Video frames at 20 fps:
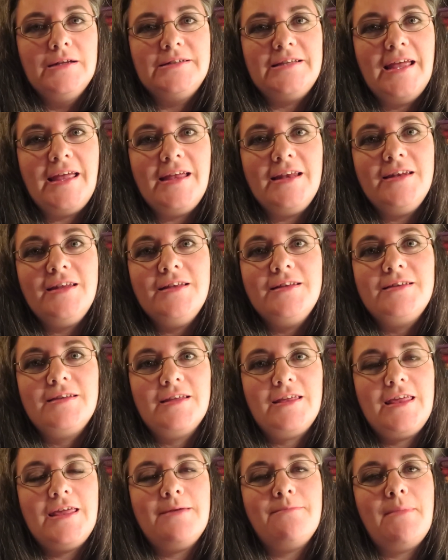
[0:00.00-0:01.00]
tended
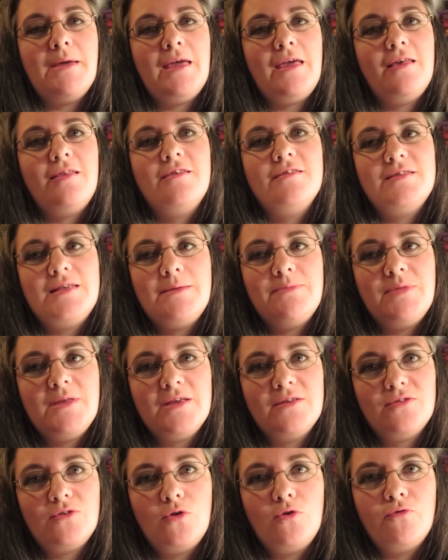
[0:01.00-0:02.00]
to keep making the same
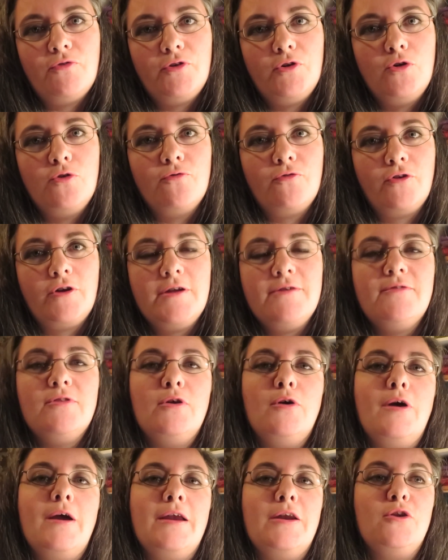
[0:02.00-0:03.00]
things over and over even
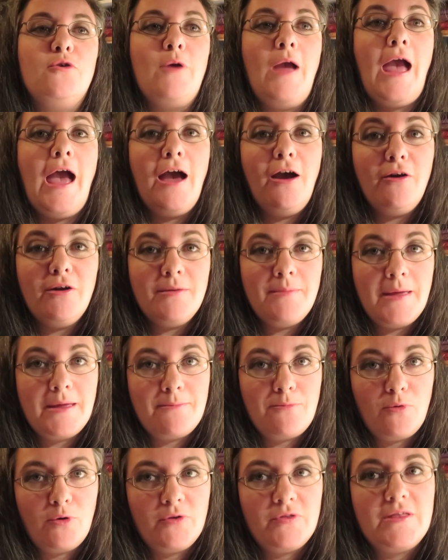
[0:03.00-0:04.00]
though I knew how to
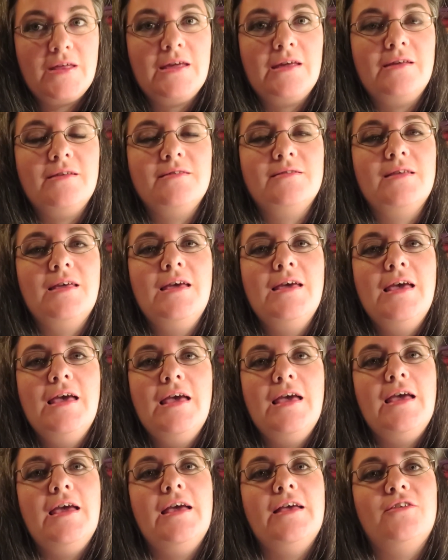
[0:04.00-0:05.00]
make more things.
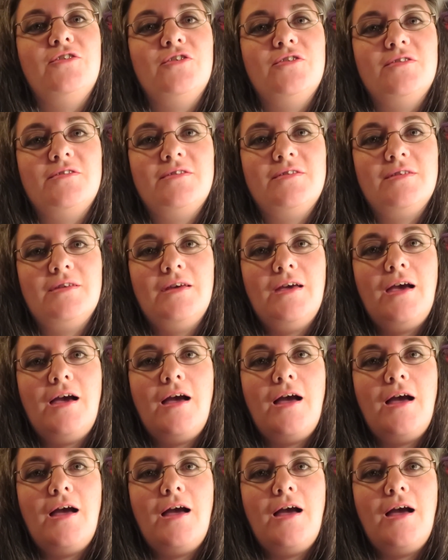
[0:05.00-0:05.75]
It's just